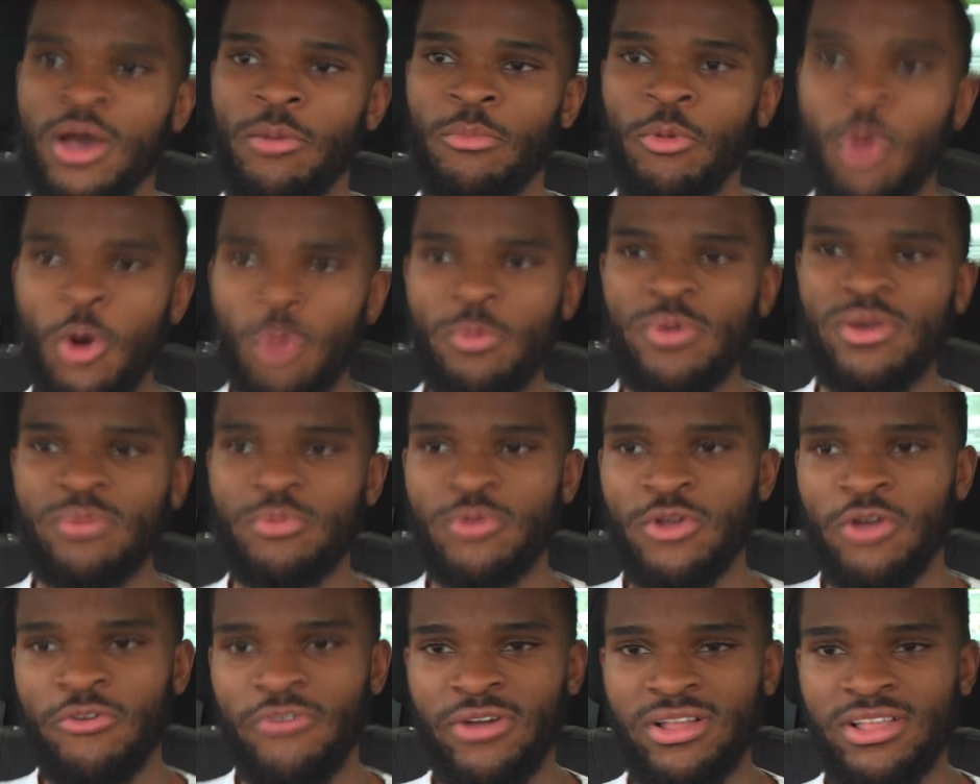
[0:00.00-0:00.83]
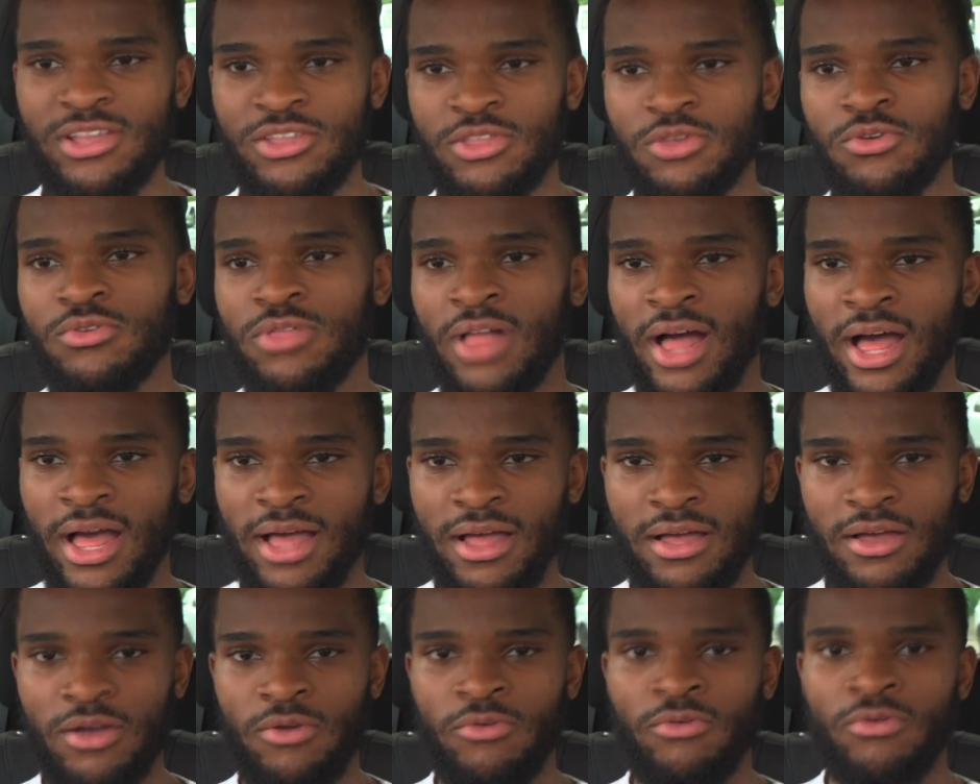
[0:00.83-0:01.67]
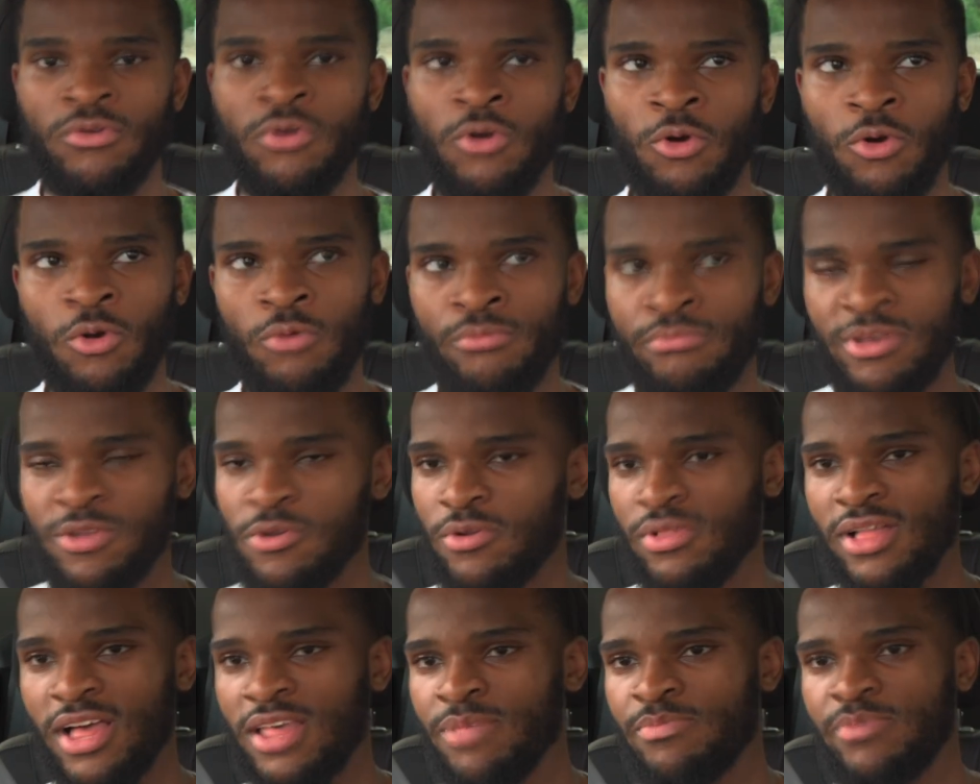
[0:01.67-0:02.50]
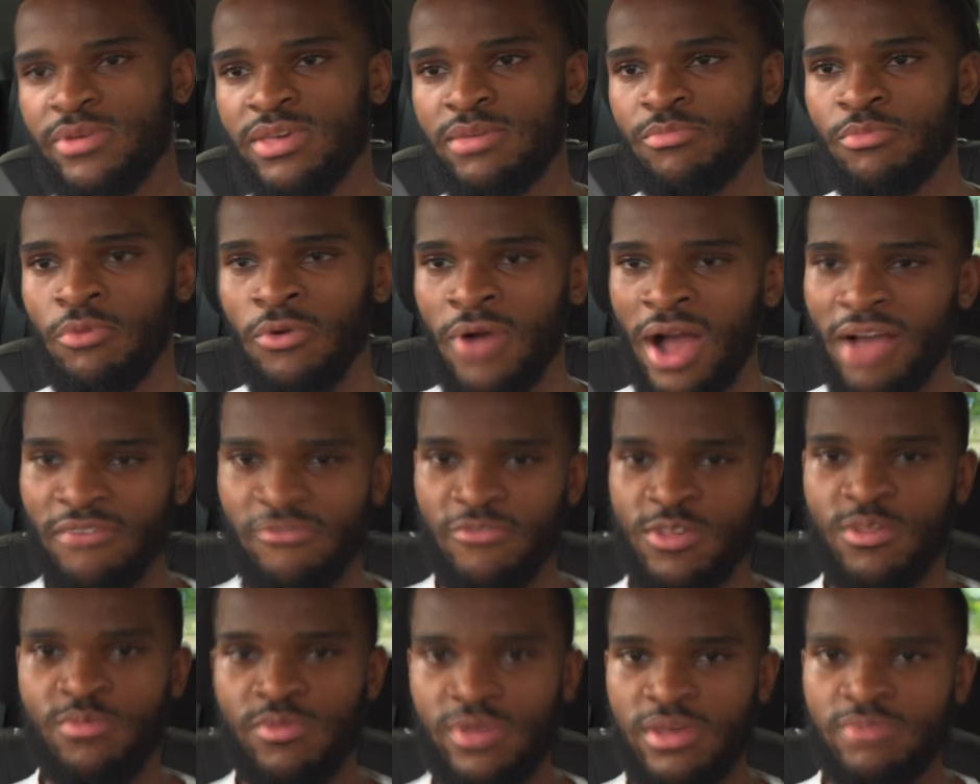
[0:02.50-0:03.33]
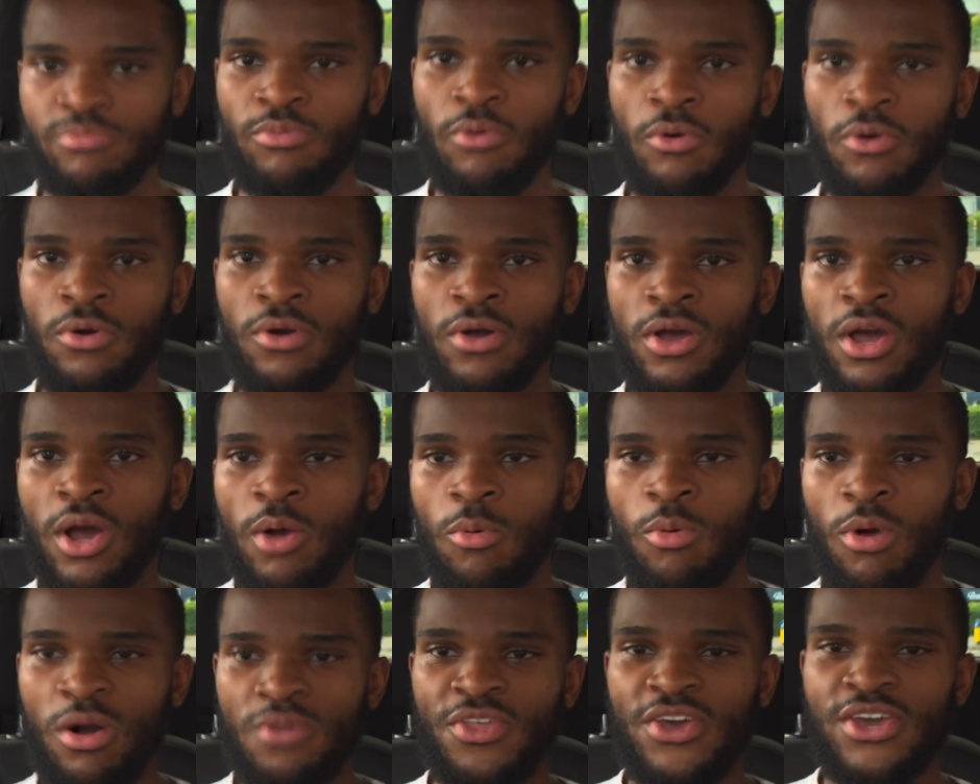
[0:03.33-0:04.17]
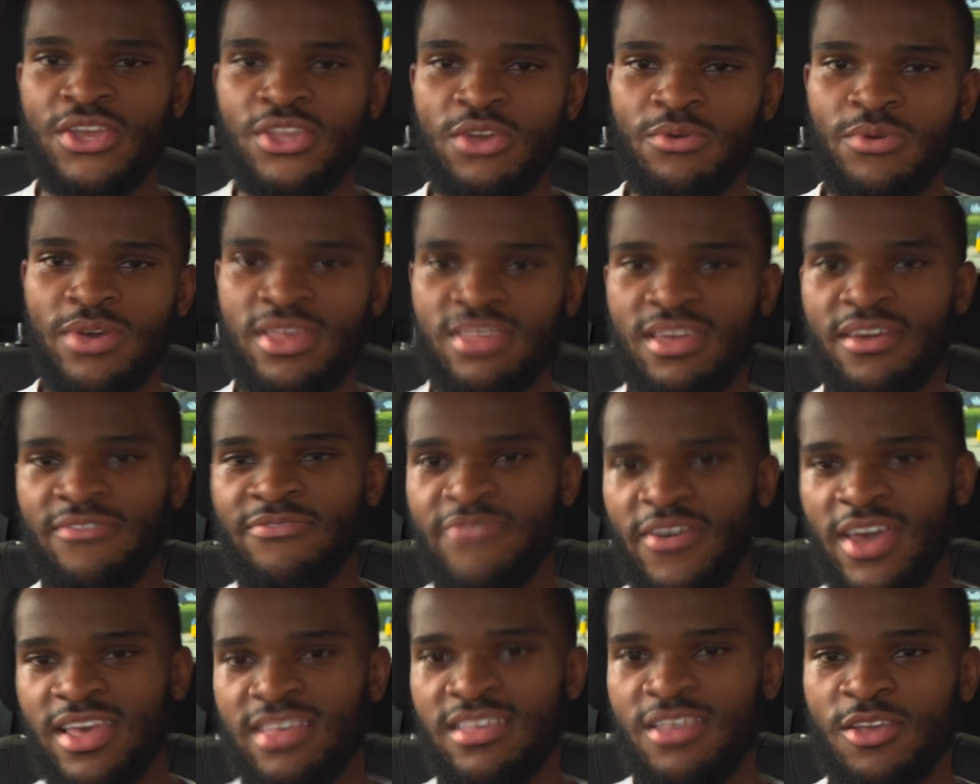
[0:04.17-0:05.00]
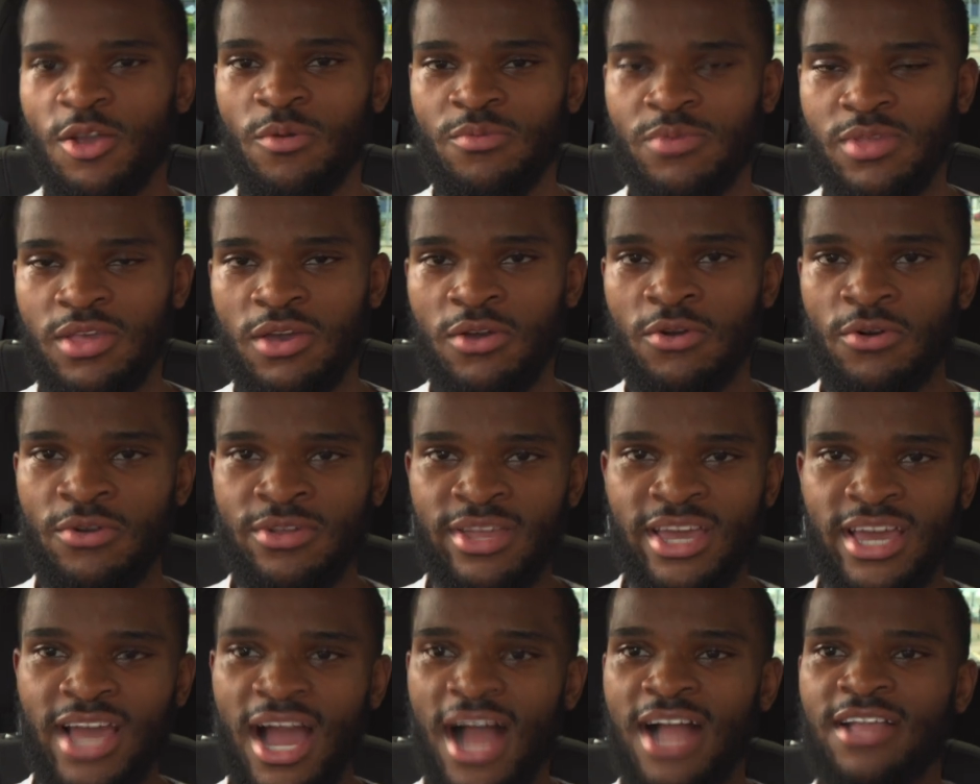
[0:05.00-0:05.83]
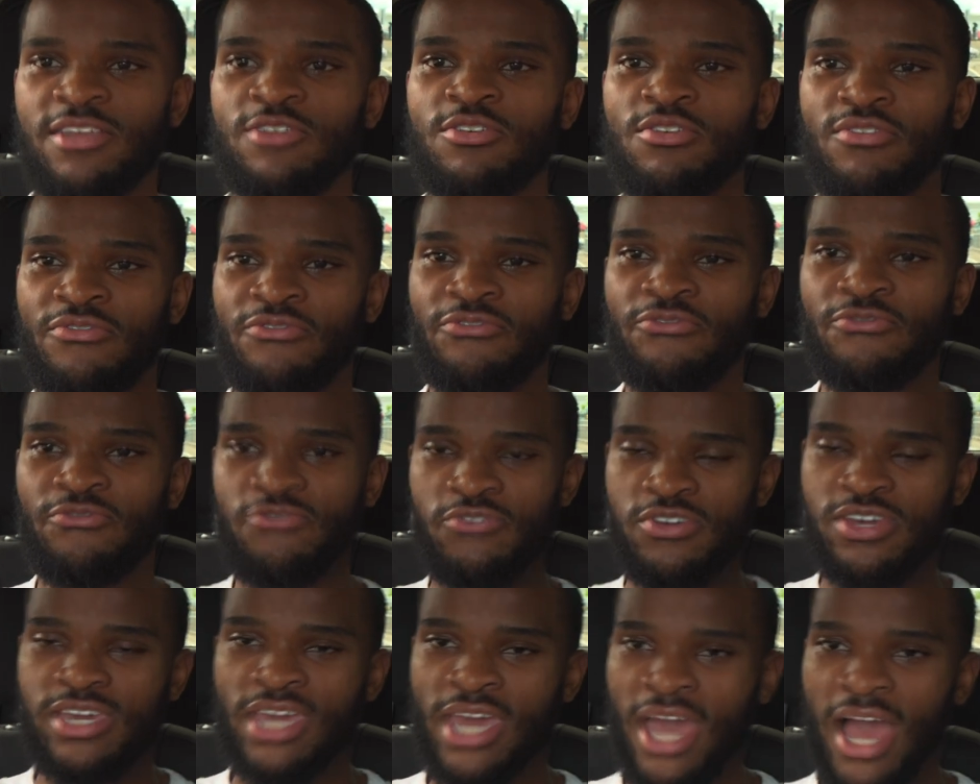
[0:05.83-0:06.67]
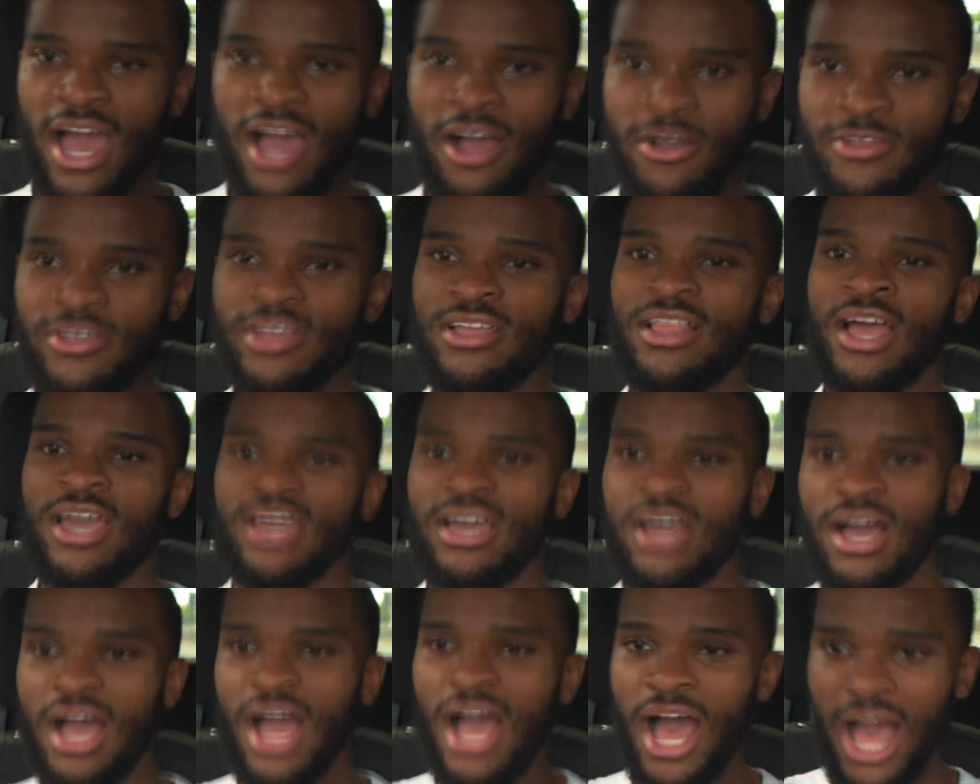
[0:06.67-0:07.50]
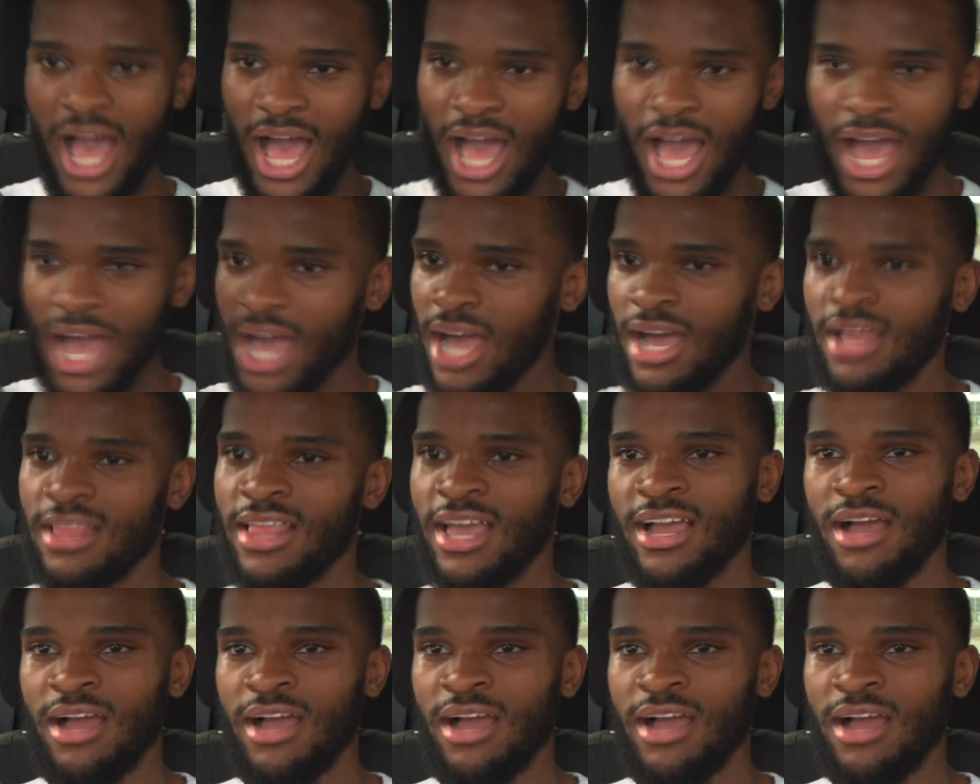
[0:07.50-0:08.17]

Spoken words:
Poor people don't really do that, or middle class people, average people. What they do is they face an obstacle and they kind of just freak out. They're like, I